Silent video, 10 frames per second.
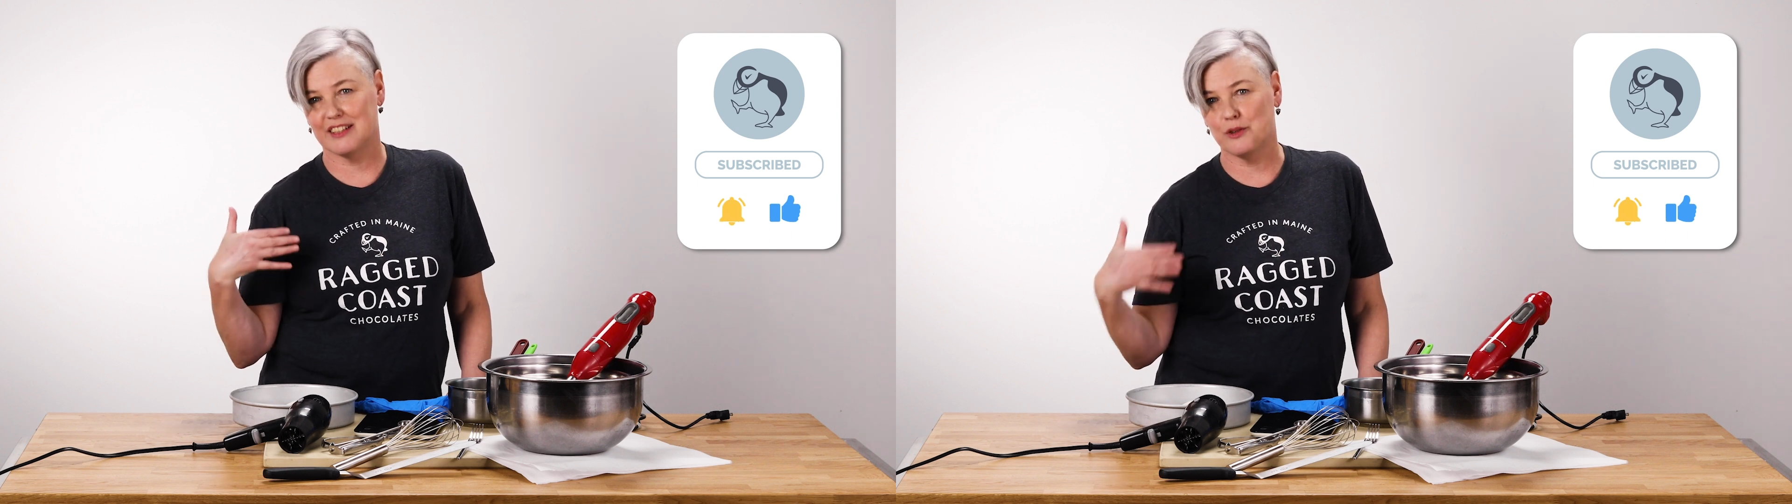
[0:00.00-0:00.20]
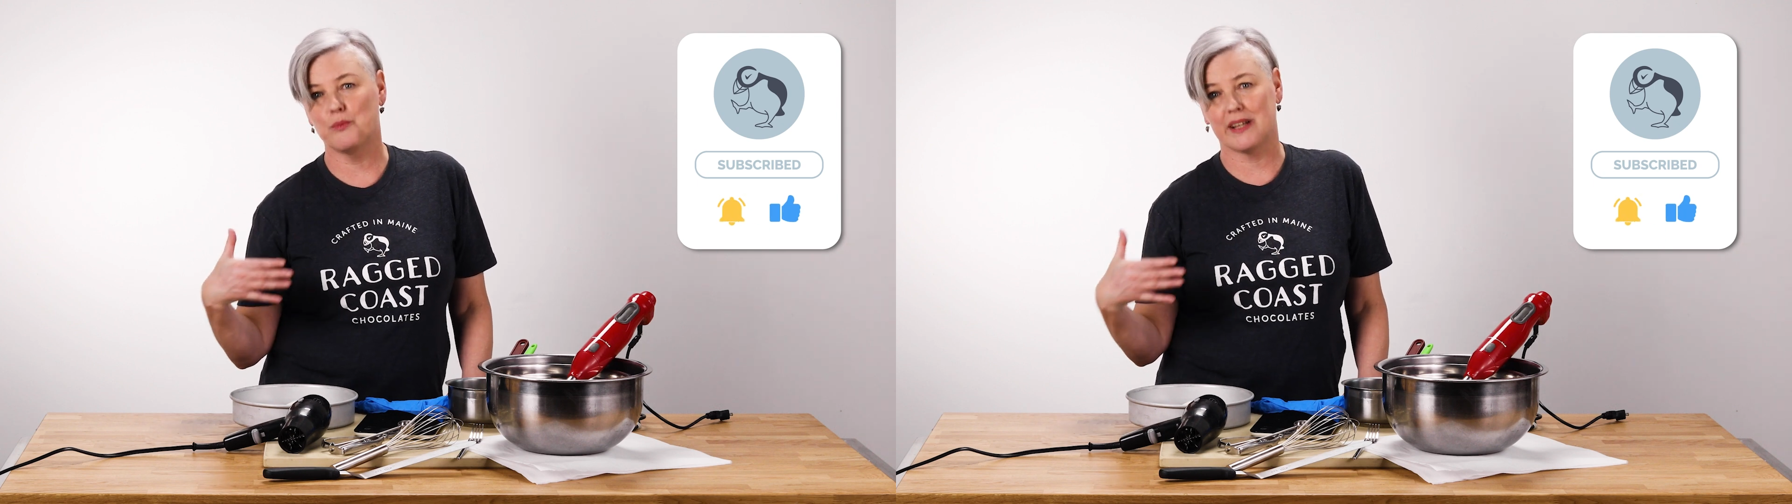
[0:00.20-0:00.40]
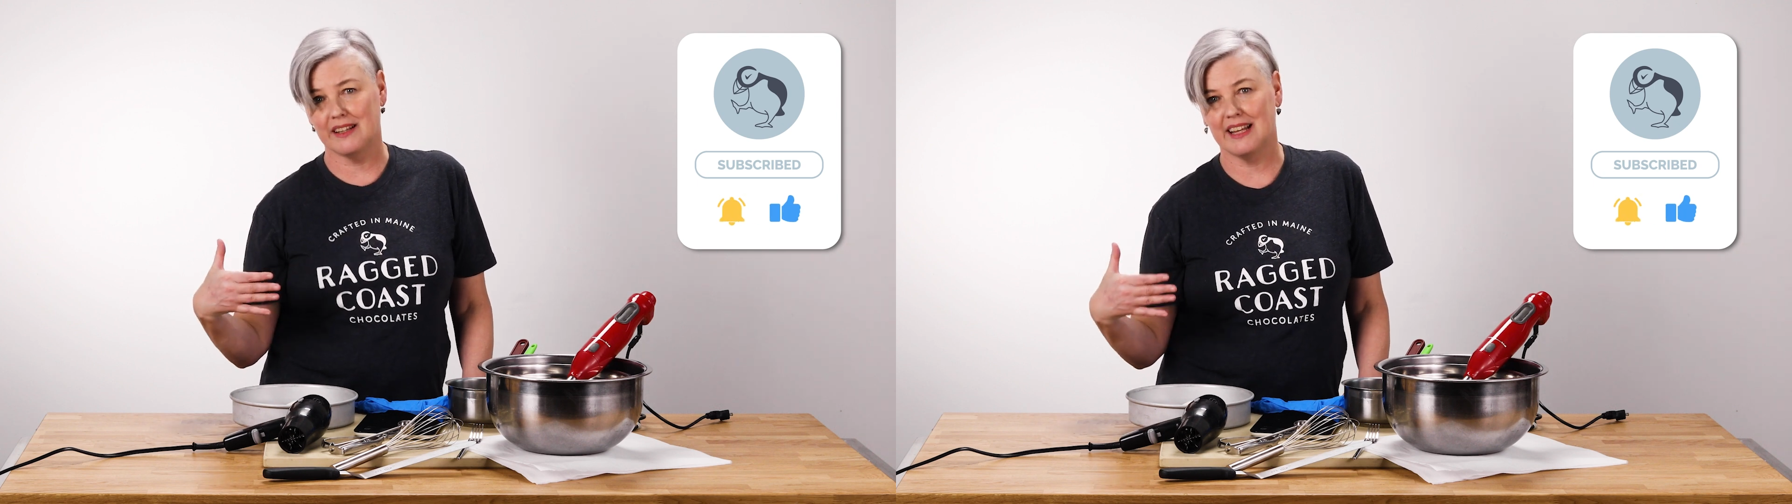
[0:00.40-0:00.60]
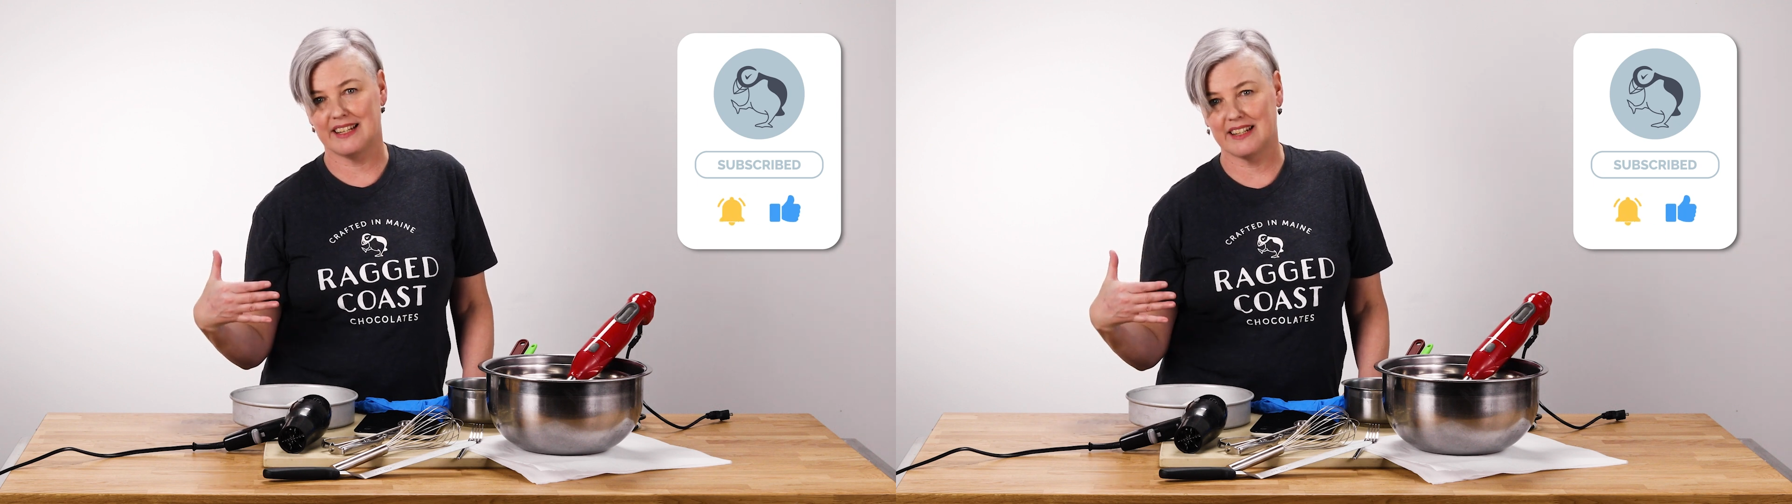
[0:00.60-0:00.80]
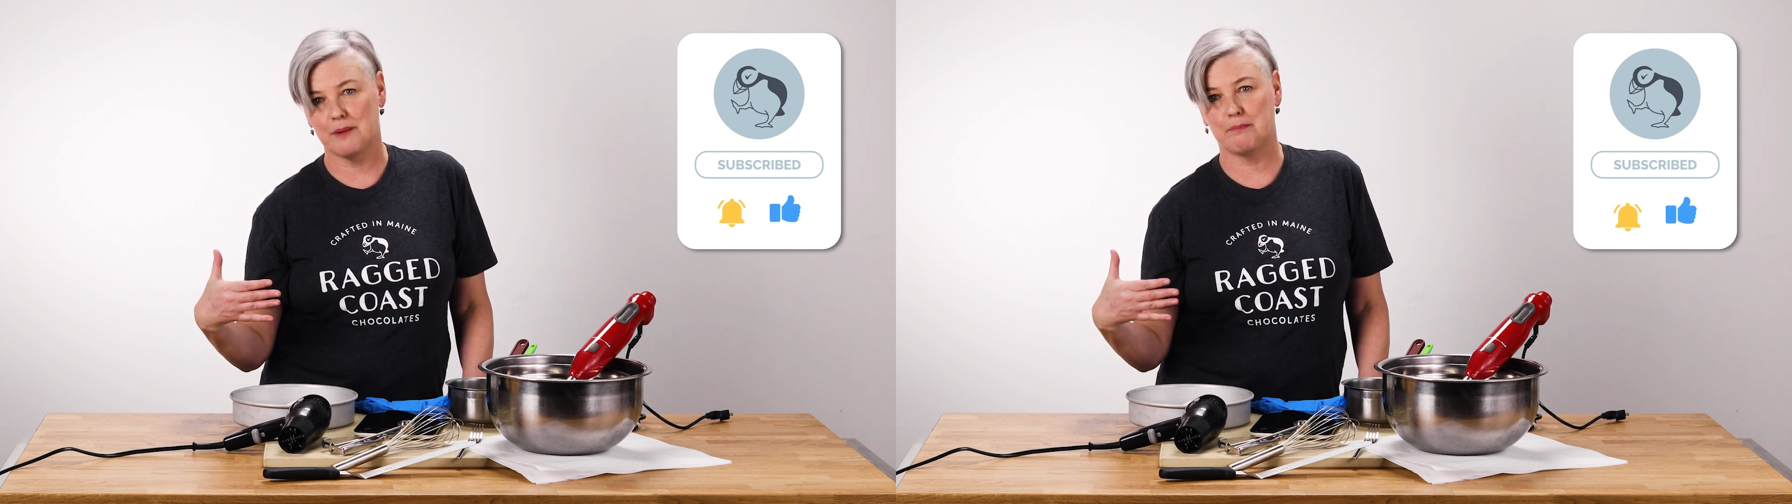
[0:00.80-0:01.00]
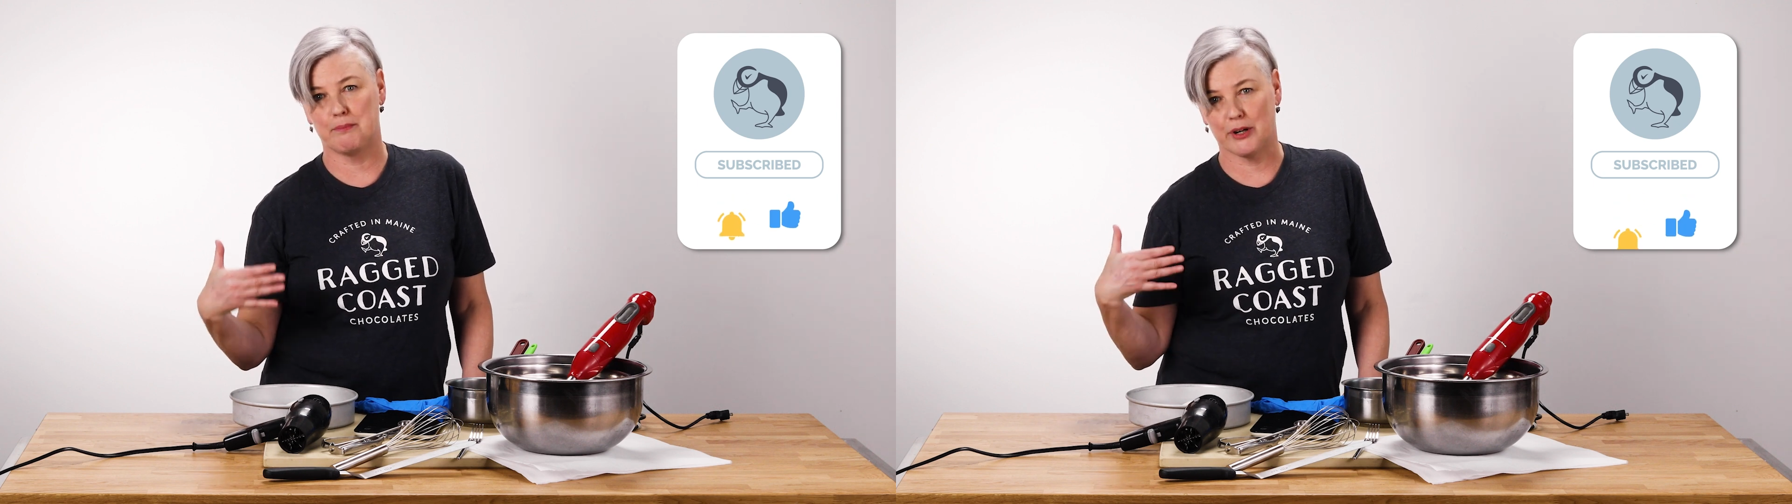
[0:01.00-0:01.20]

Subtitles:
you will end up